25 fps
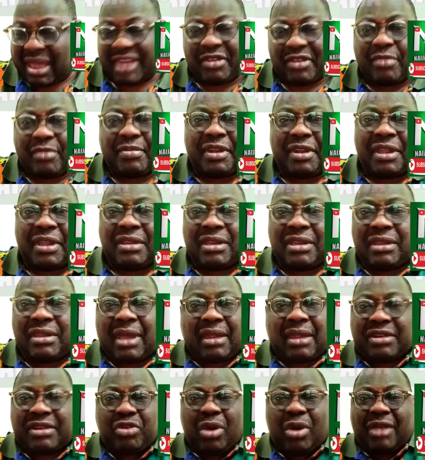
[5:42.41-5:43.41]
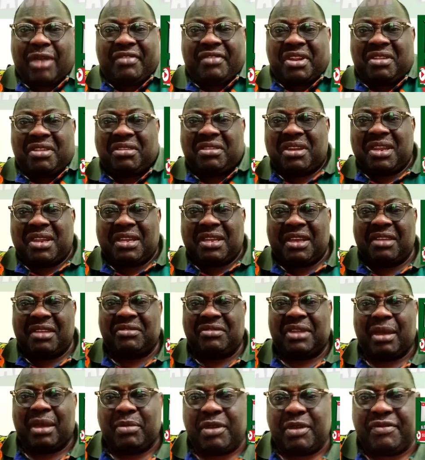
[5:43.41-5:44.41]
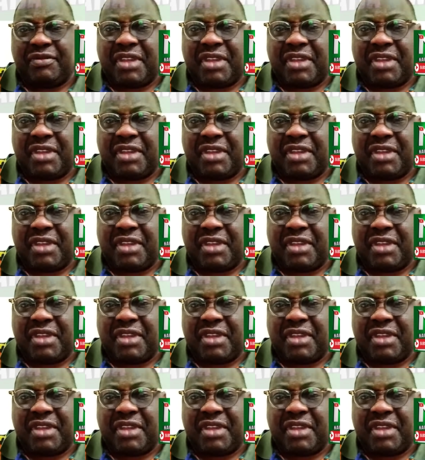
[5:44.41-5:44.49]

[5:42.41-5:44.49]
I don't have anything against them.